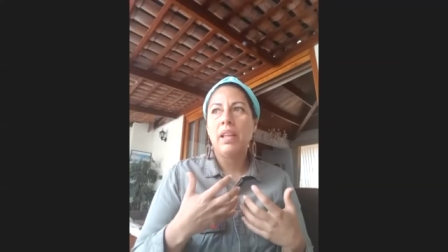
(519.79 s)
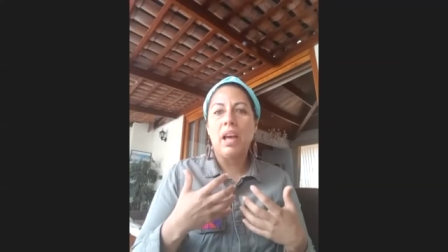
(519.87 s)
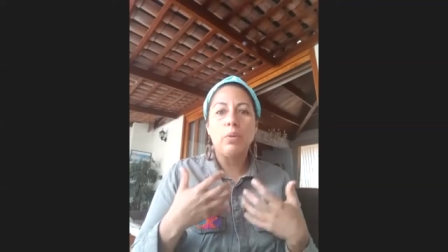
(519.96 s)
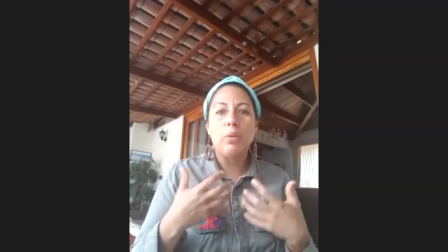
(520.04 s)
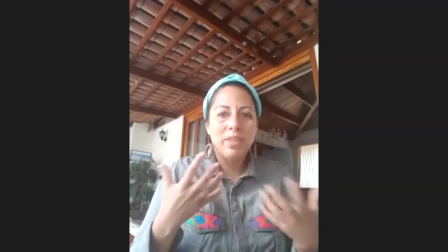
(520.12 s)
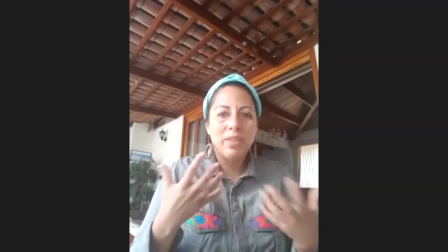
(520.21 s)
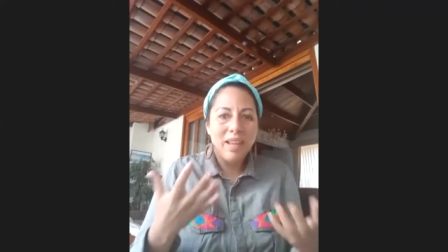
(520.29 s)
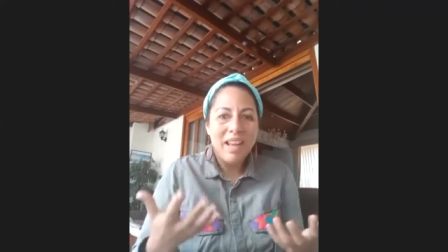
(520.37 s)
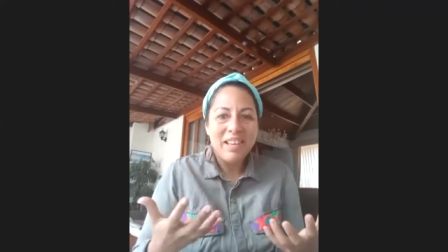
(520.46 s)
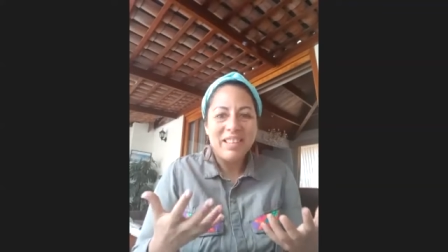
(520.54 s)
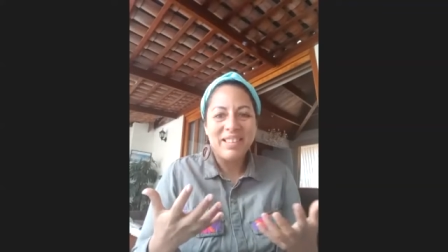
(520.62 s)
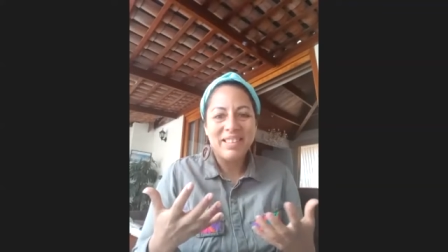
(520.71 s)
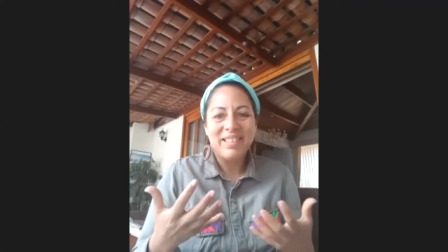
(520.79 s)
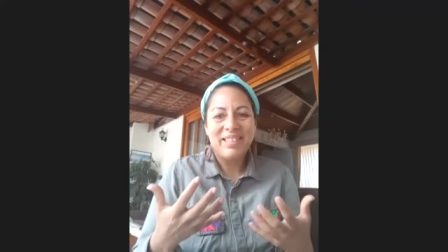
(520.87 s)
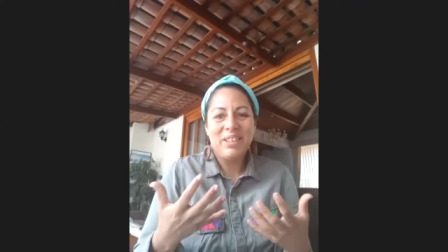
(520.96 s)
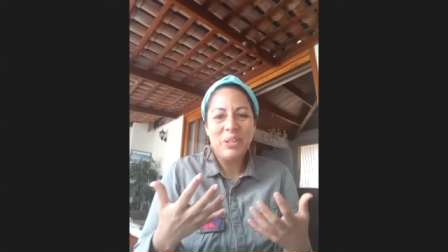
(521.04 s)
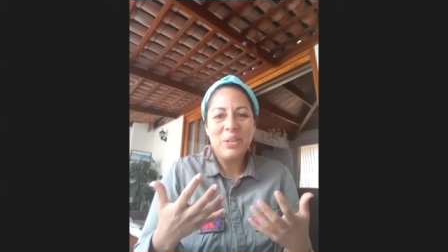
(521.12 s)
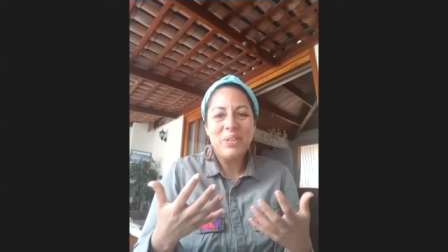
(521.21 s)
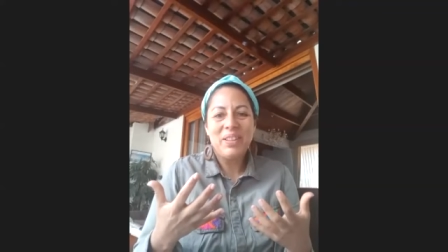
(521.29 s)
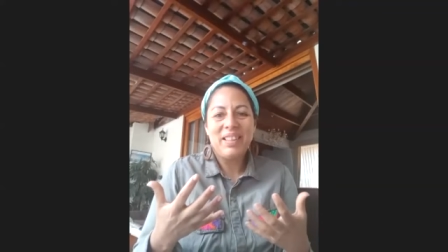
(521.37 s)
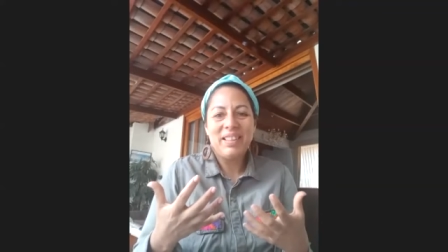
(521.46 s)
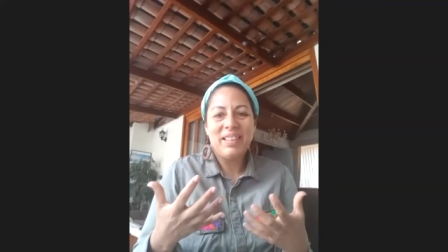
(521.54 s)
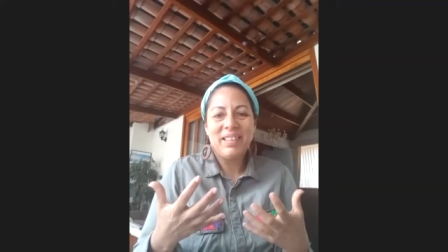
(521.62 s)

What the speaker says: outside, you know, and